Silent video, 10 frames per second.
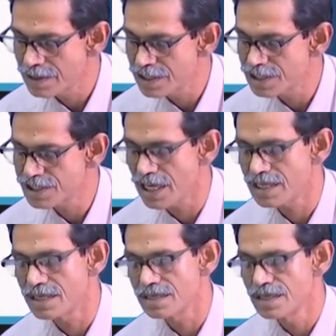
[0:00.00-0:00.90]
this
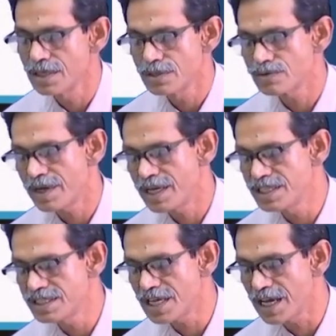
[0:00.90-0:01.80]
channel. So,
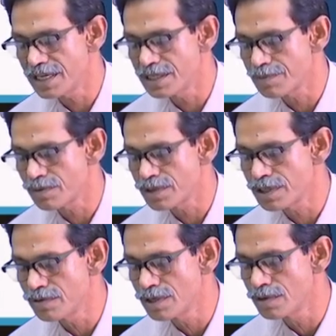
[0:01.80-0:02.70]
inside the
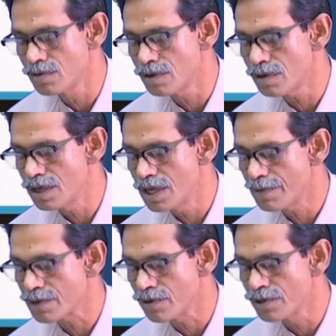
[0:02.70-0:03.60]
protein will go
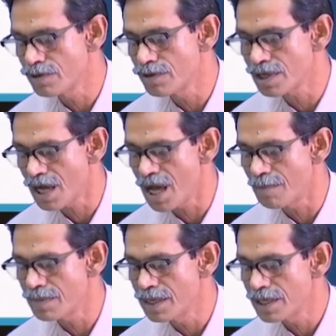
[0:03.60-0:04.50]
and when it will
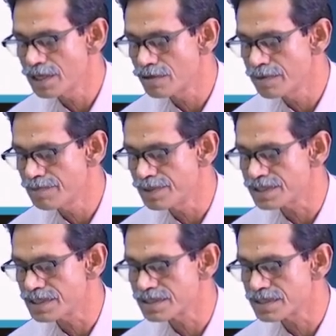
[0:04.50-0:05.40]
come, it will be
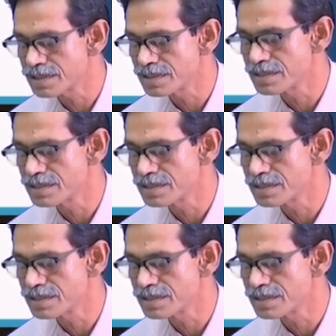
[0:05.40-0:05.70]
pieces.